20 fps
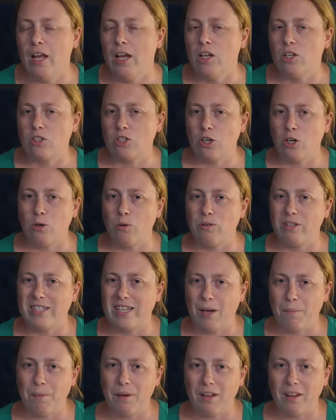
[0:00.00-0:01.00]
So
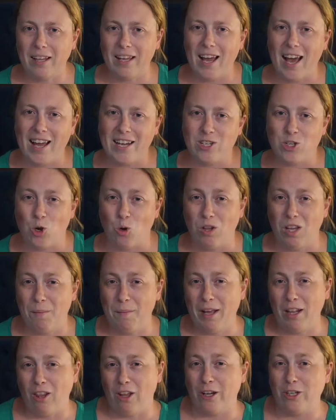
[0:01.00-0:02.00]
typically I don't let
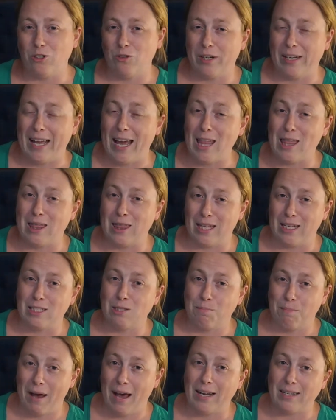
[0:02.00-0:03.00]
my laundry get this
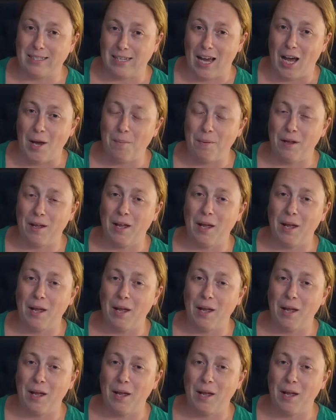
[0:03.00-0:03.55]
backed up,